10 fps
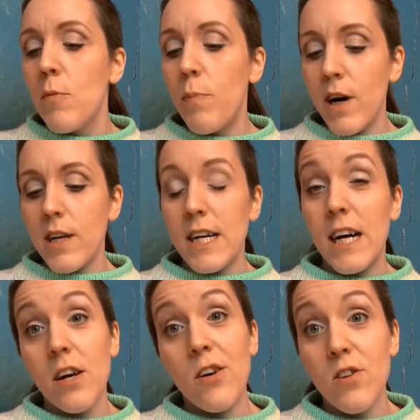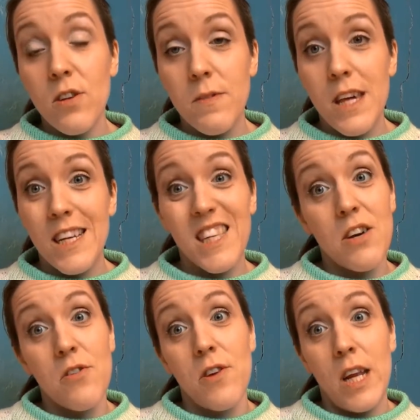but I got some things
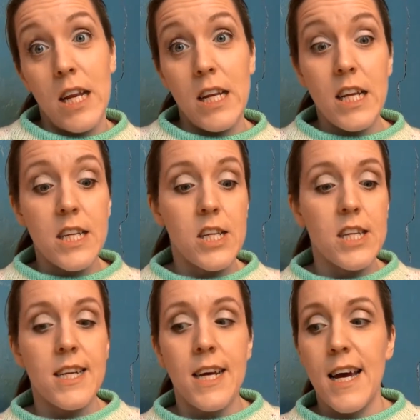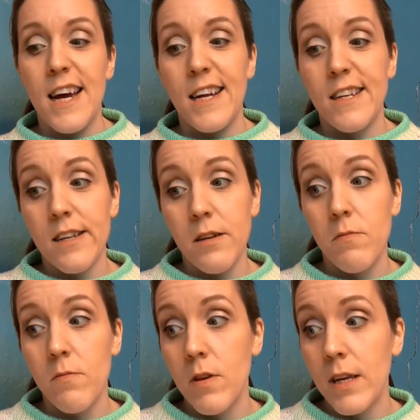that I really needed and
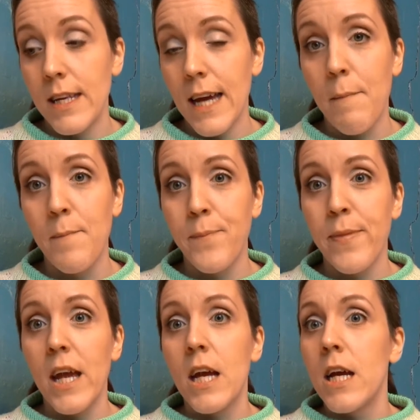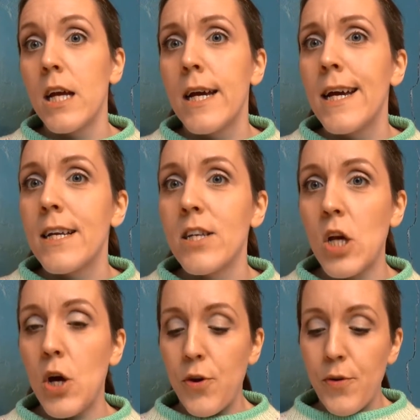yeah.
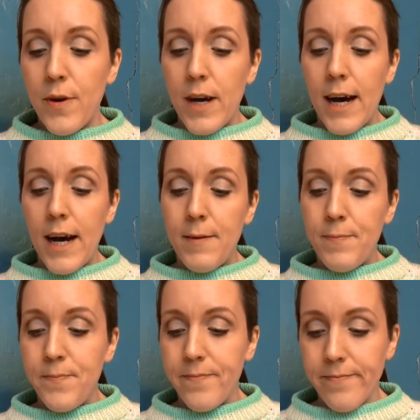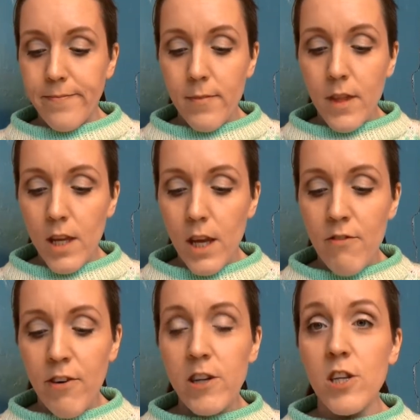So, um,
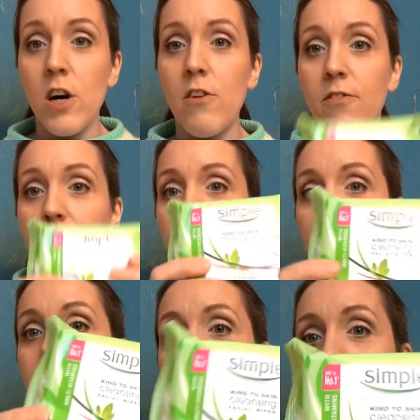first off, I